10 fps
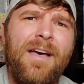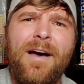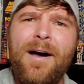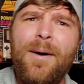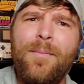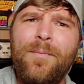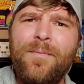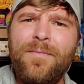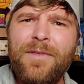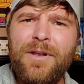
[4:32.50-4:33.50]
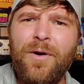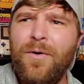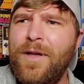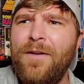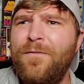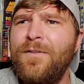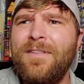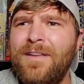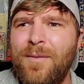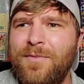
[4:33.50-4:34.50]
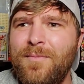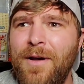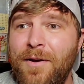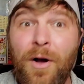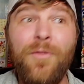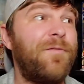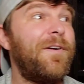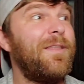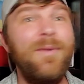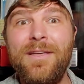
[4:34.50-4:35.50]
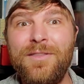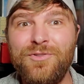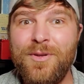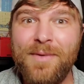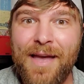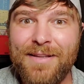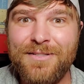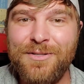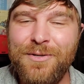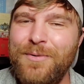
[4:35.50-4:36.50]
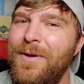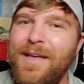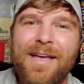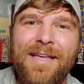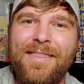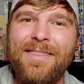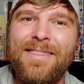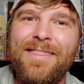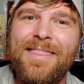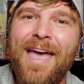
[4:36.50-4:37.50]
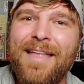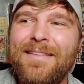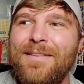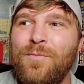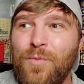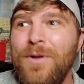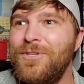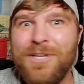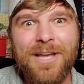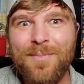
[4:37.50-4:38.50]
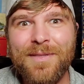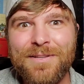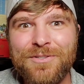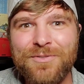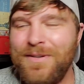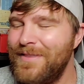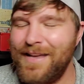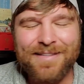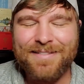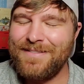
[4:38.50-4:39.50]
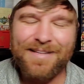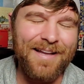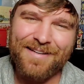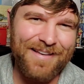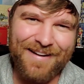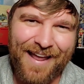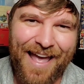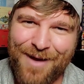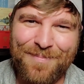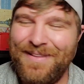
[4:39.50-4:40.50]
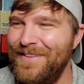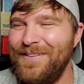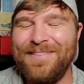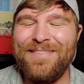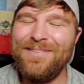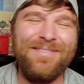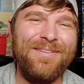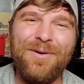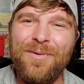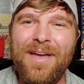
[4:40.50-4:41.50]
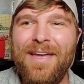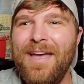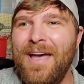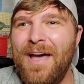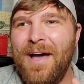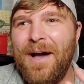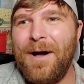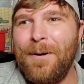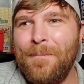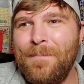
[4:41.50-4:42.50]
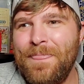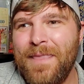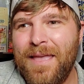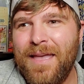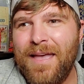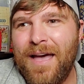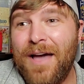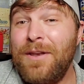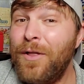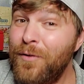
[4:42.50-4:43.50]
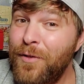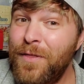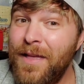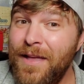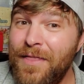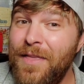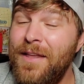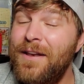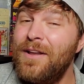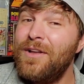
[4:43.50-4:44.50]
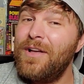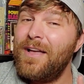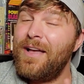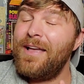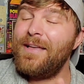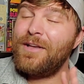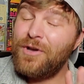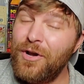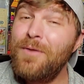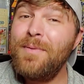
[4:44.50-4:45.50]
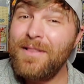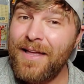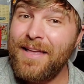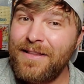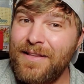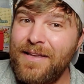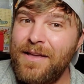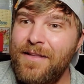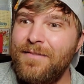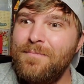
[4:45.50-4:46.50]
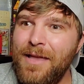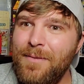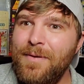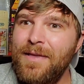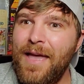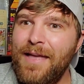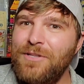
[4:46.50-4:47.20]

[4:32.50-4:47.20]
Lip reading: Okay, first thing comes to mind, they're finally making the Dreamcast 2. That would shake up the industry. That's not gonna happen. There's no way. Another thing that could be likely is maybe a